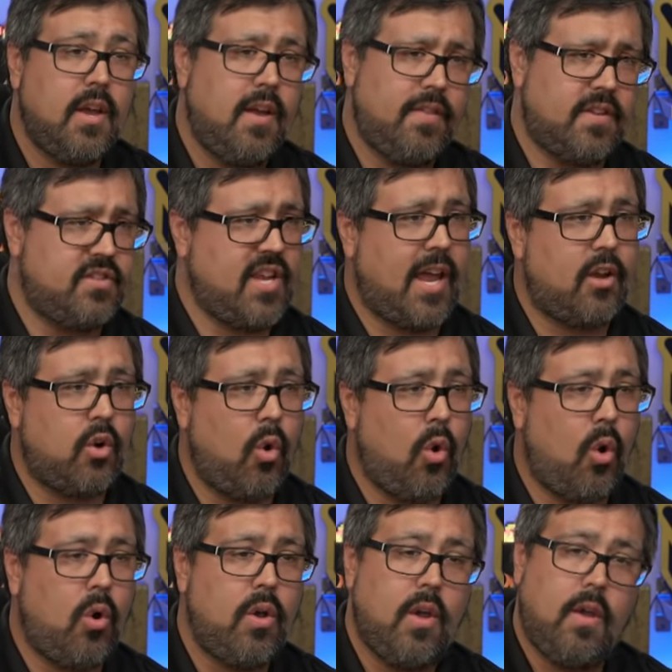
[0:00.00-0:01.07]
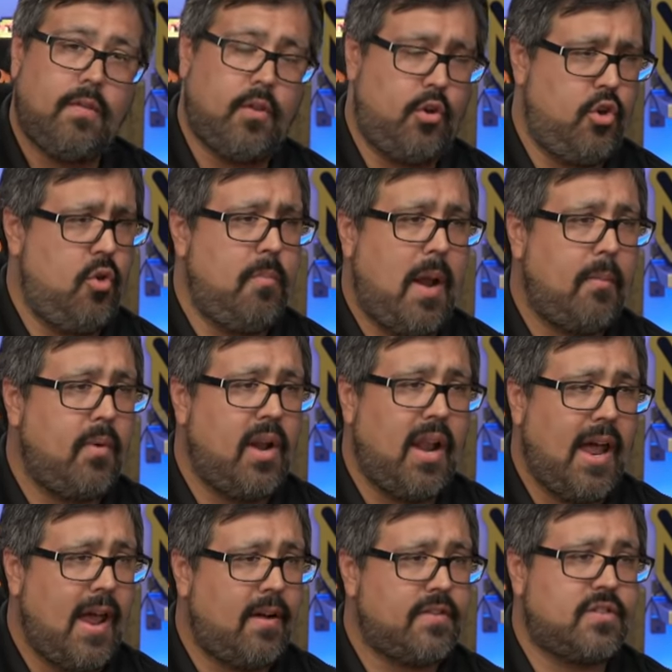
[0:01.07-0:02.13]
the Zen core, the new memory
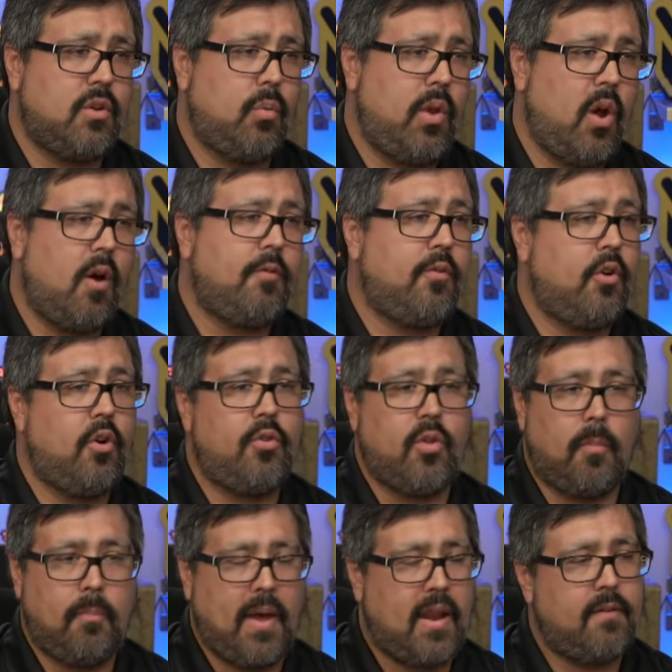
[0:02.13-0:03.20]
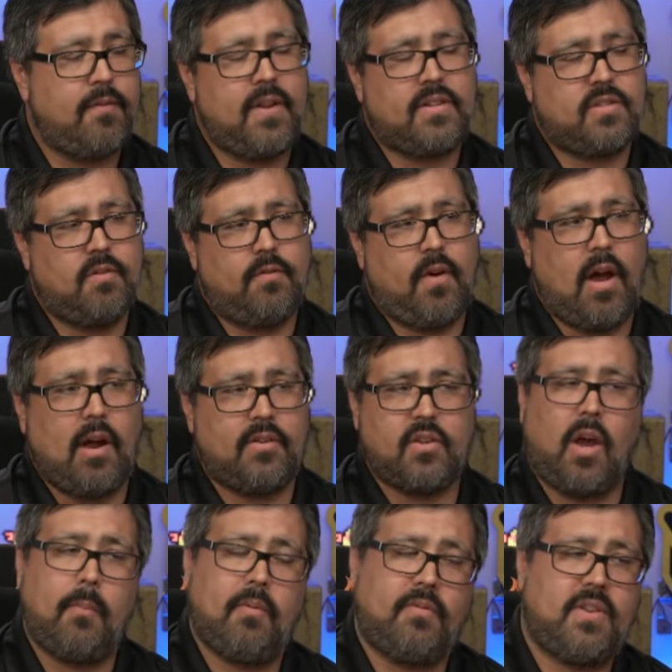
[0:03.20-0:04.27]
layouts that we offer, the benefits of our
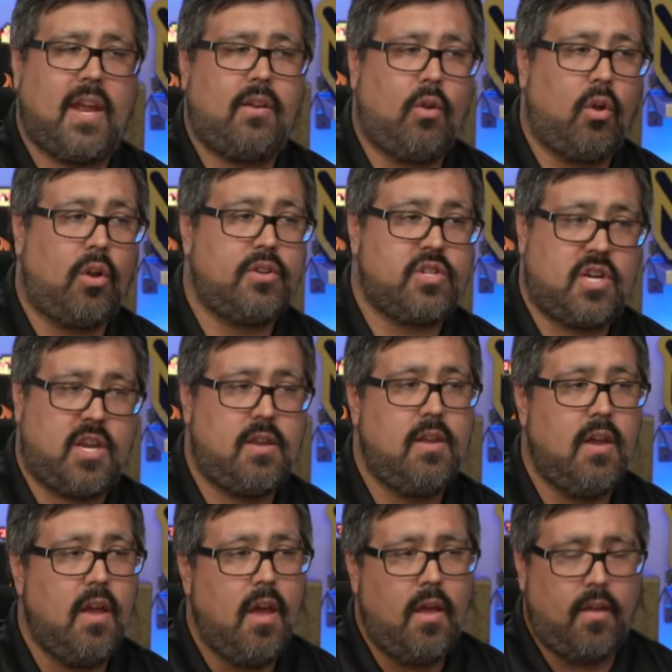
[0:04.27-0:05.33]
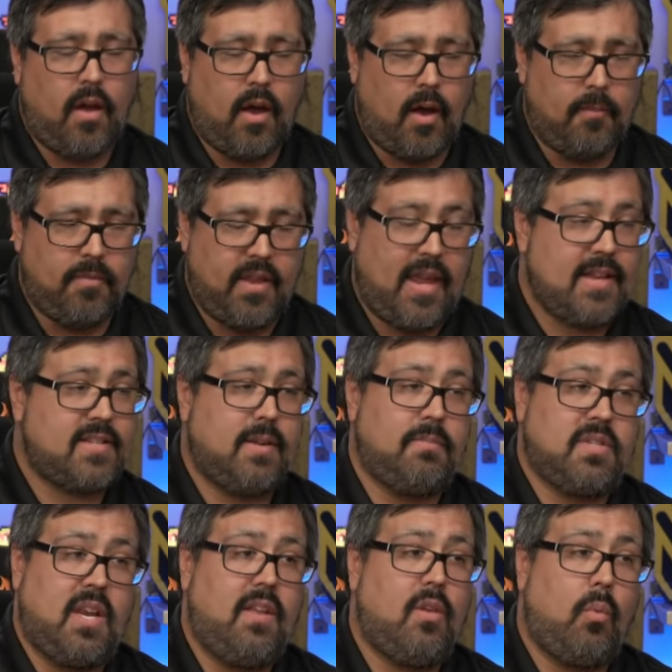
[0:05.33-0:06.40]
type of technology, um, the
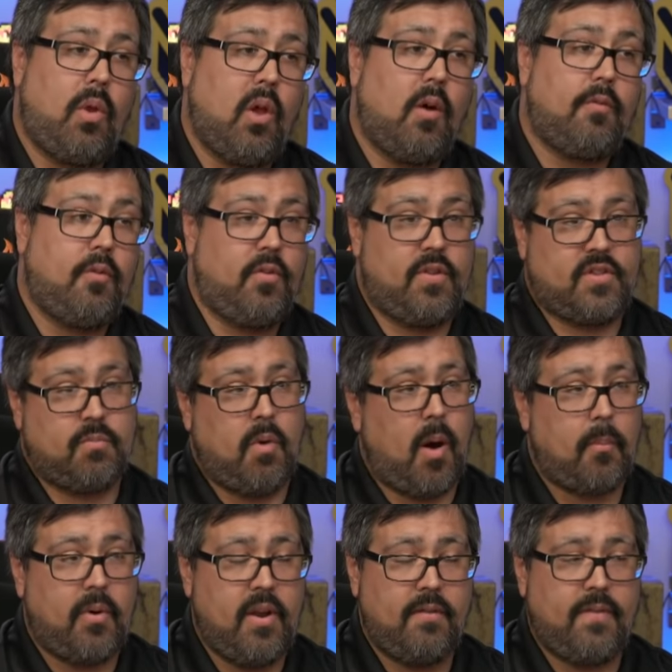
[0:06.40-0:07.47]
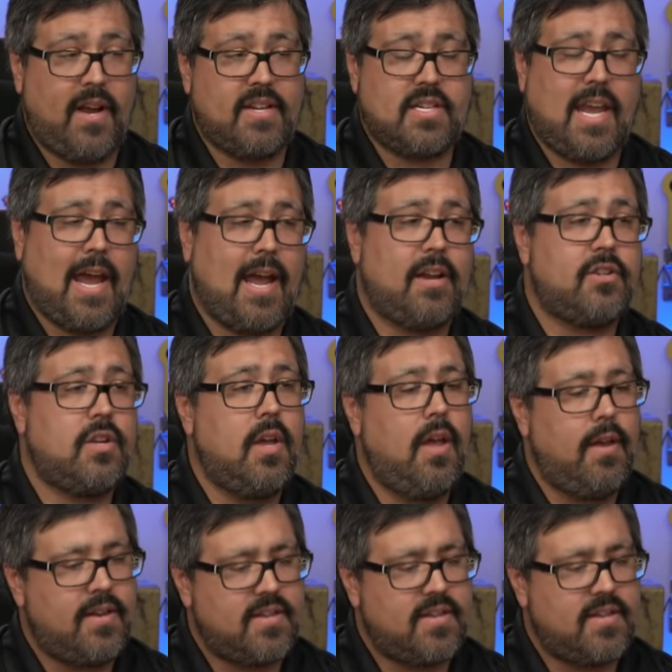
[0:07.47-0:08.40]
SMT that we offer, the smart prefetch cache. It